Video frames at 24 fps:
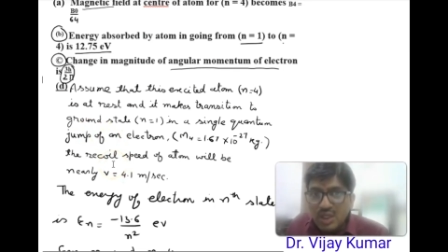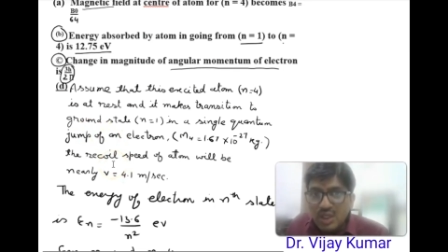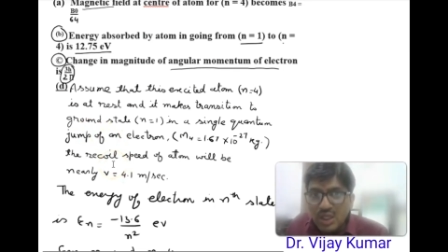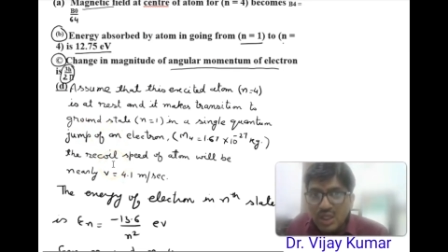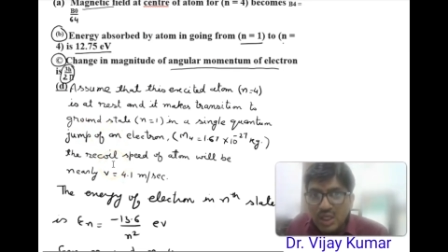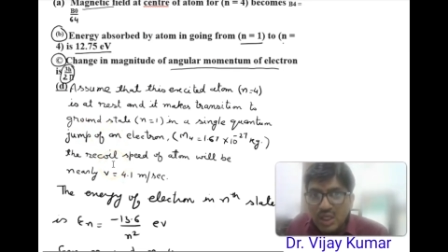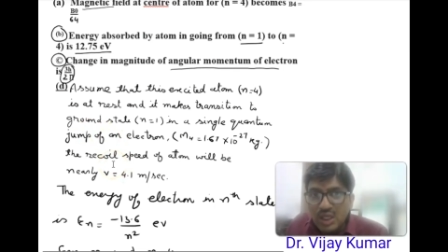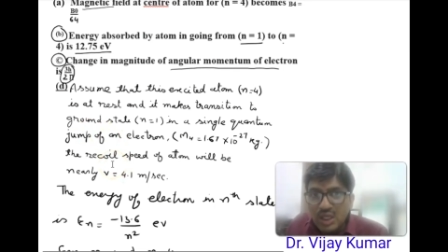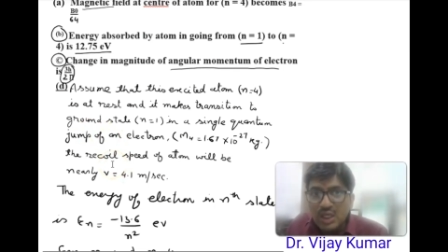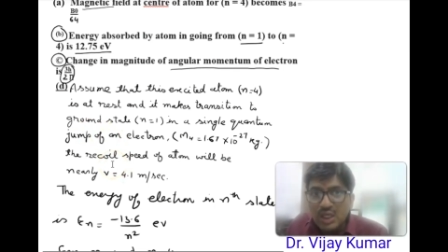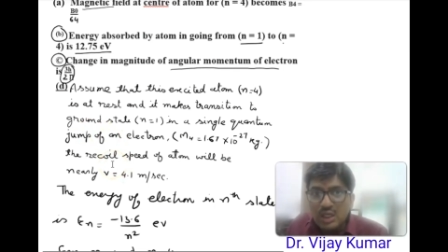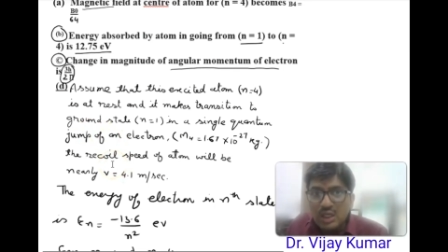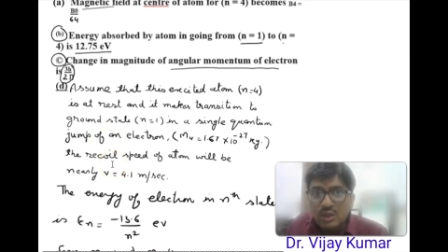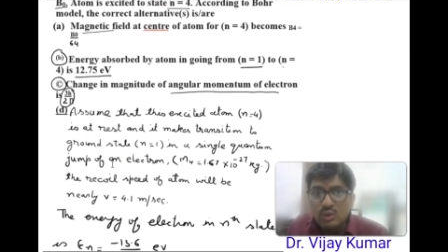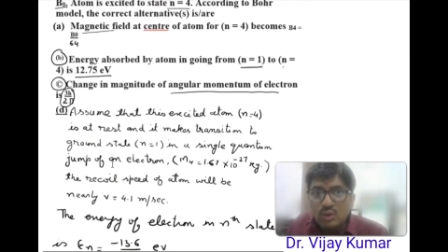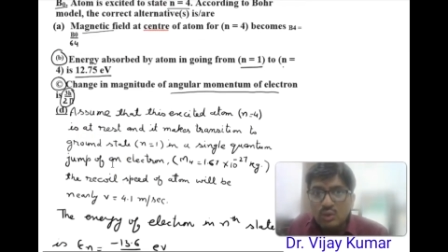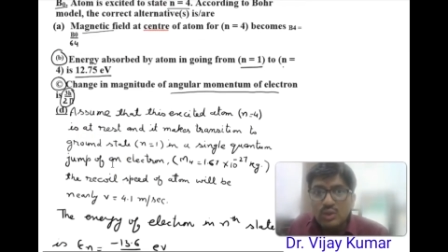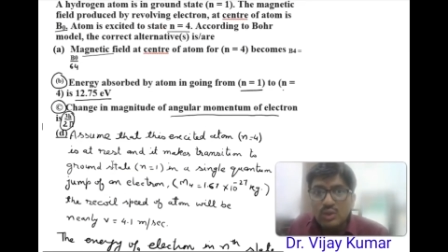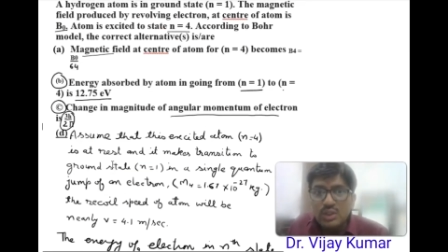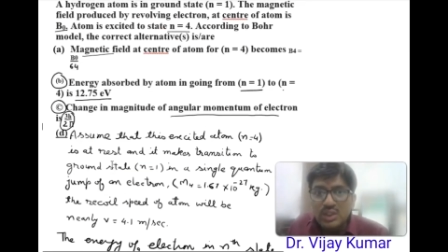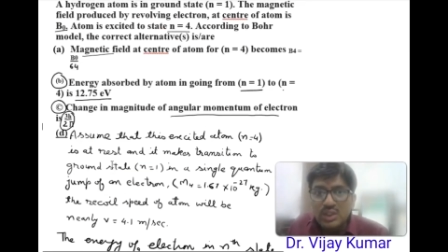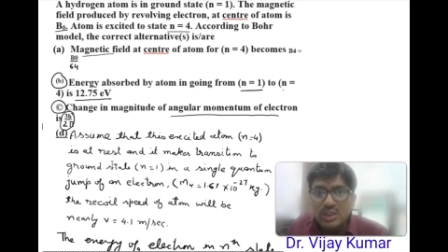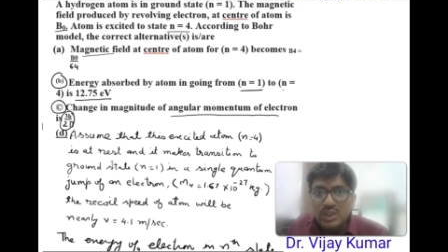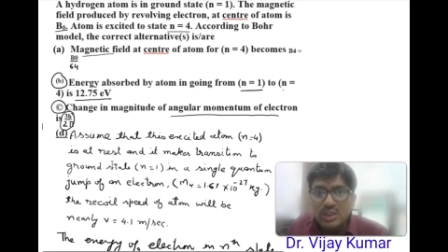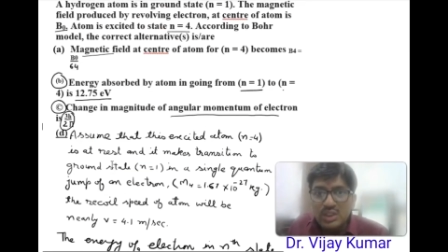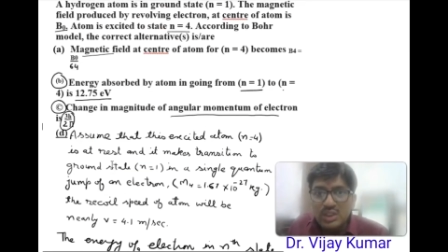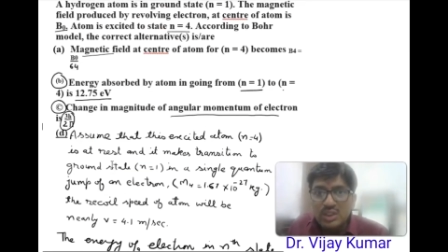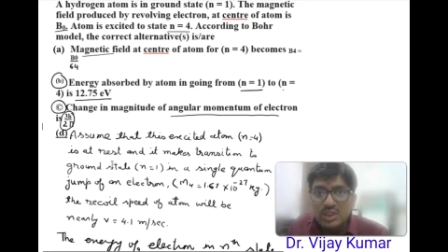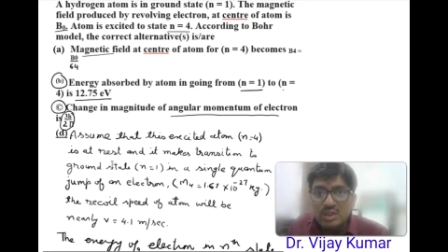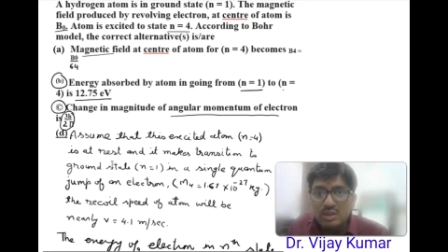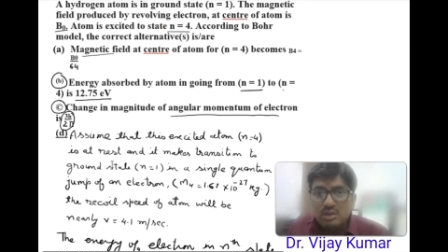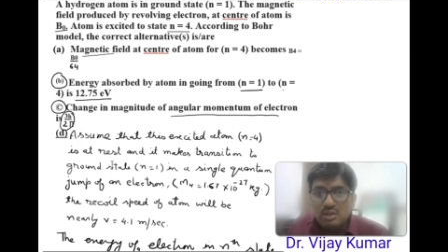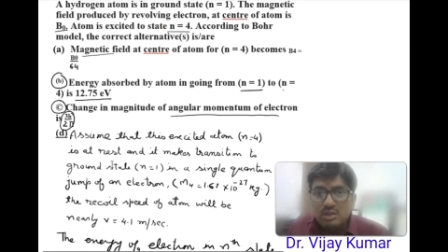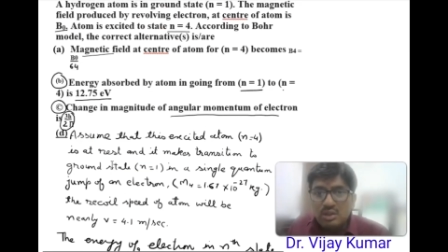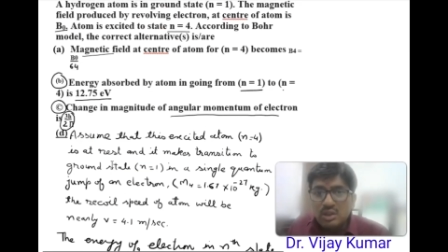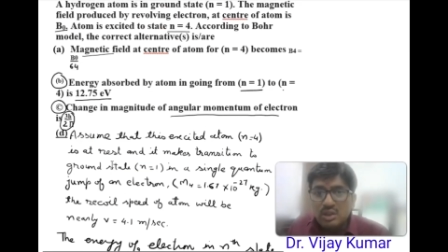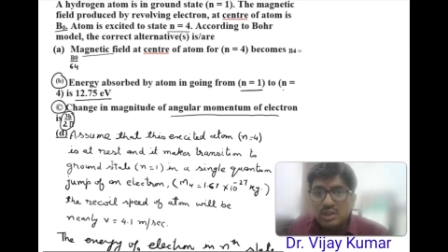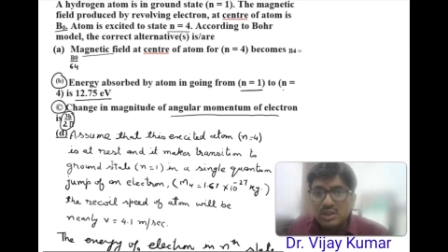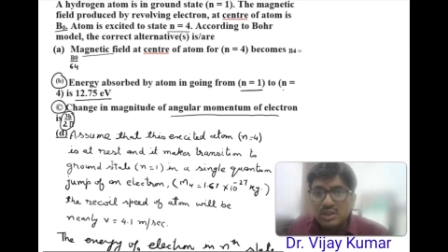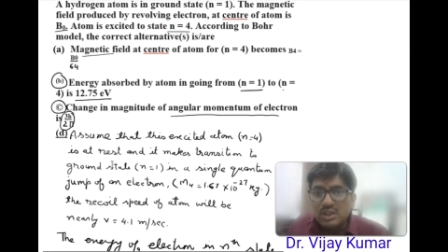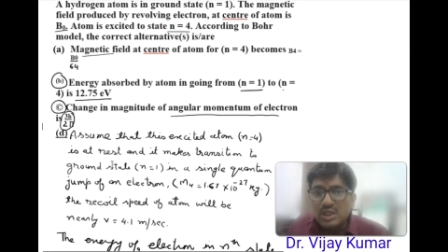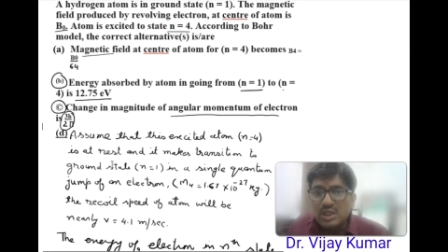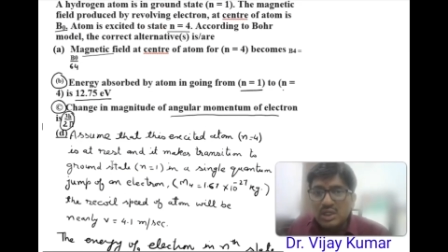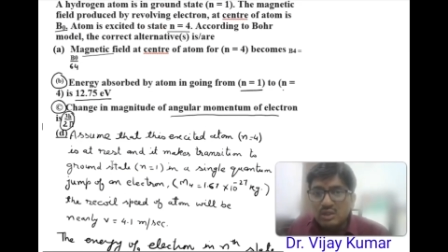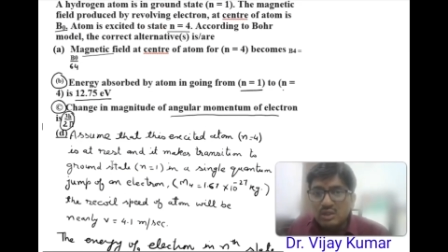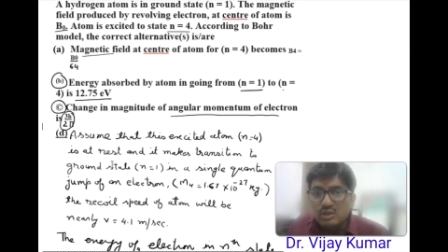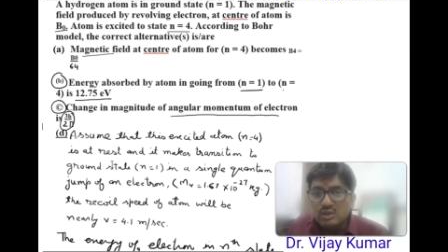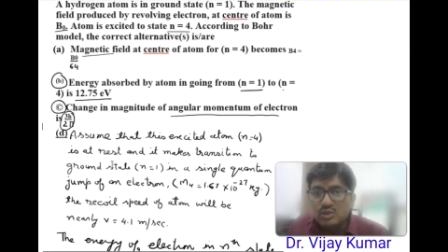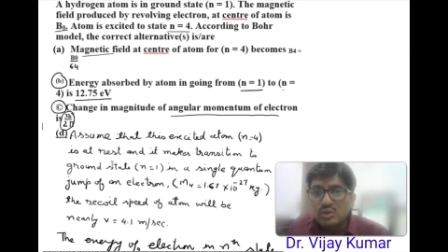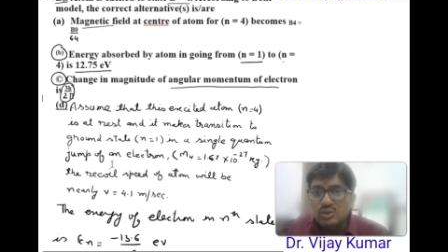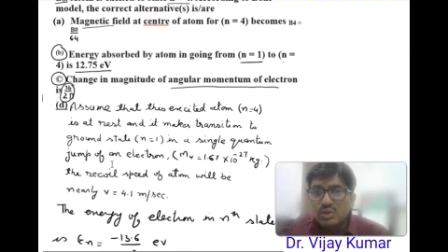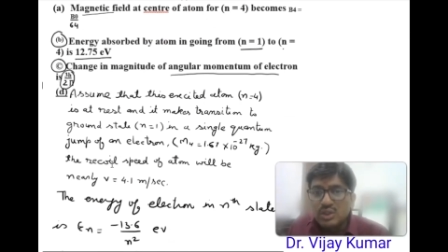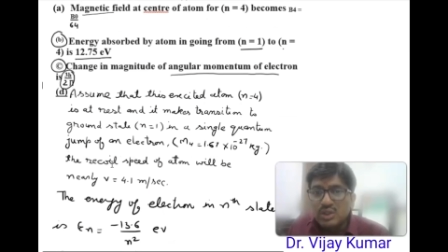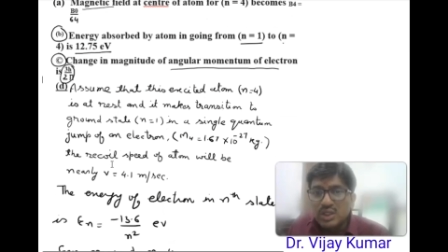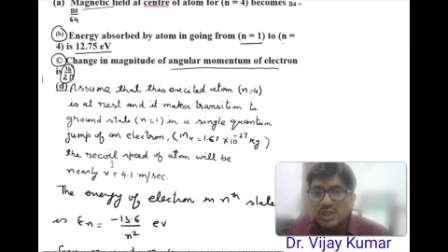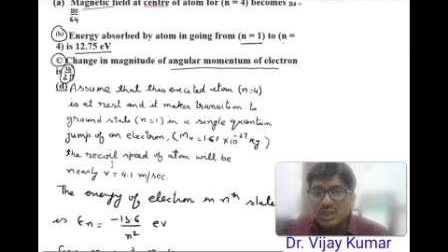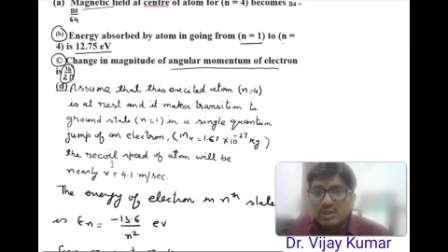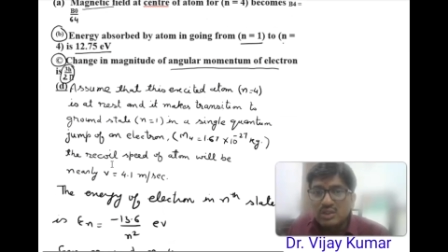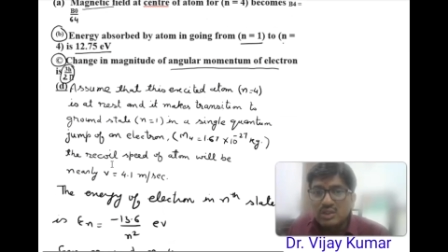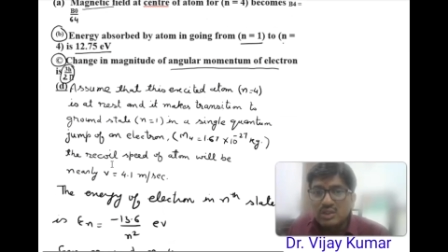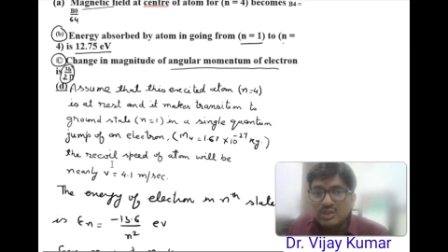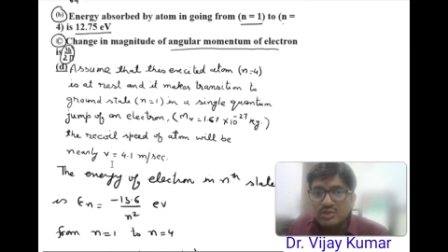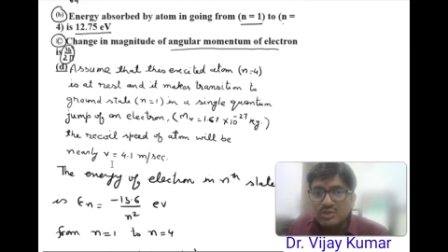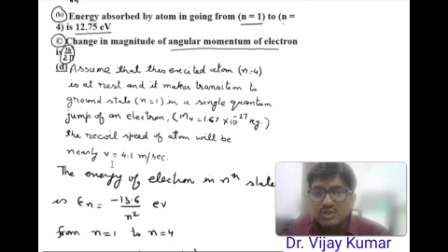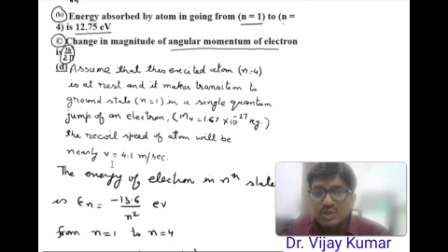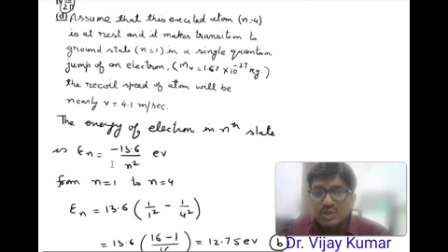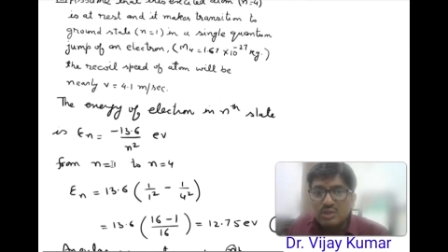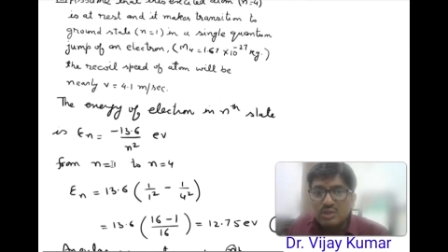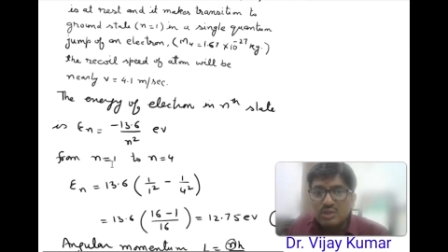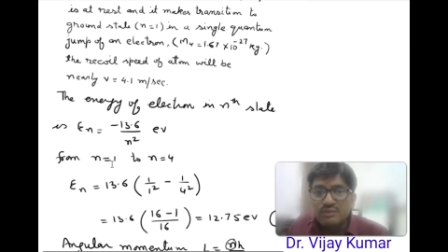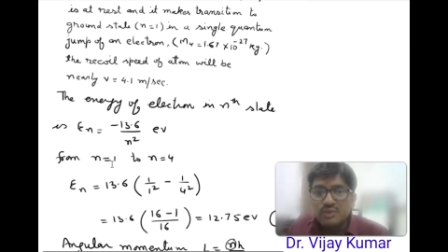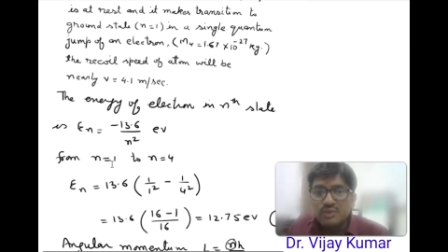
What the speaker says: A or D are also correct answer.